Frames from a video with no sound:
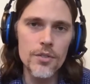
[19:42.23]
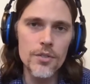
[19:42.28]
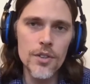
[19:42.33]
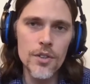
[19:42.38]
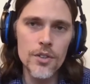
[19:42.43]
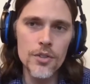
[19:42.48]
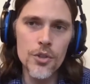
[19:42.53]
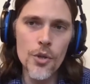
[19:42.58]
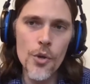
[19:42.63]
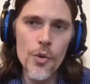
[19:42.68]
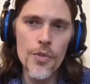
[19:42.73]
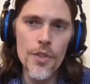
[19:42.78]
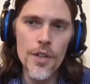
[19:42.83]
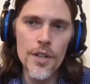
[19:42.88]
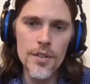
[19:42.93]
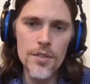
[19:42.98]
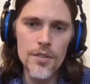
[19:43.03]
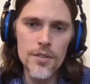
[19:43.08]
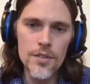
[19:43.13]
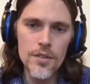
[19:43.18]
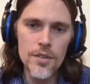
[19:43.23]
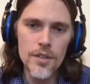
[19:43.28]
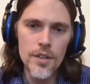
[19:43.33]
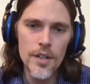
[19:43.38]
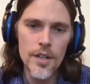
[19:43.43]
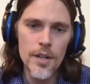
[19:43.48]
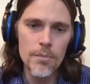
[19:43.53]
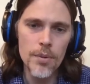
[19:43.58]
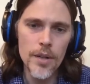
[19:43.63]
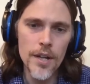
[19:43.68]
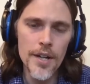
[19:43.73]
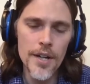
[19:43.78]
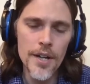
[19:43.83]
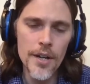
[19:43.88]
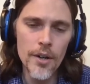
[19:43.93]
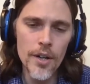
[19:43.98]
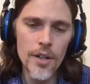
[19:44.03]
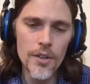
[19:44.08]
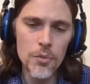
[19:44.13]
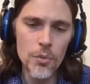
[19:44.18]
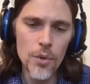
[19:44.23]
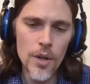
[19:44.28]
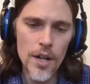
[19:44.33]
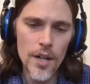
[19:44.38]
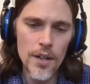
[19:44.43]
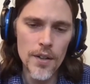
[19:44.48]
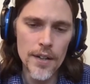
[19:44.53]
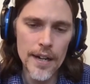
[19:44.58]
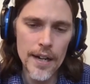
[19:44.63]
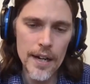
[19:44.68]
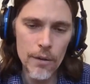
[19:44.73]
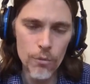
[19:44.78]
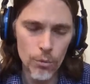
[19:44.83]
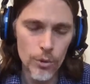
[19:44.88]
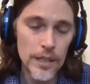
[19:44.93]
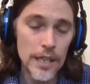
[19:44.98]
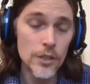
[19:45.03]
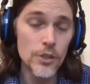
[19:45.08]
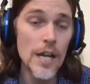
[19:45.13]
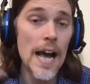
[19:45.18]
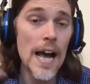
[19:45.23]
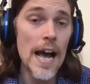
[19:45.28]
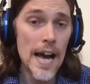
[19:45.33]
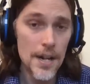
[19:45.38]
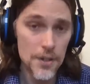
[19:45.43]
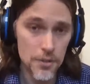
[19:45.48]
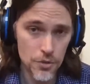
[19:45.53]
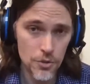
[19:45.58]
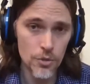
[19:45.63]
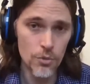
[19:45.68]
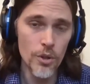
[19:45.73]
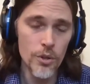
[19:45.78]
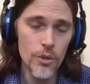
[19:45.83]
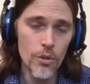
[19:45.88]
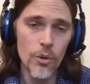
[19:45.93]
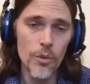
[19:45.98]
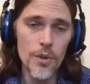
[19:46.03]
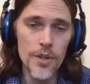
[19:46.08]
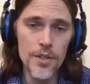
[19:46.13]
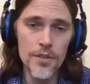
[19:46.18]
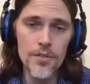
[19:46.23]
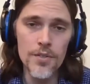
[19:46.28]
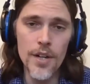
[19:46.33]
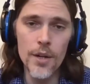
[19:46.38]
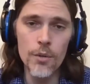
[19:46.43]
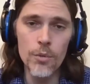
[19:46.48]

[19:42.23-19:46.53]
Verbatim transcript: there's two things in play here as well that I would like to add to what you already said,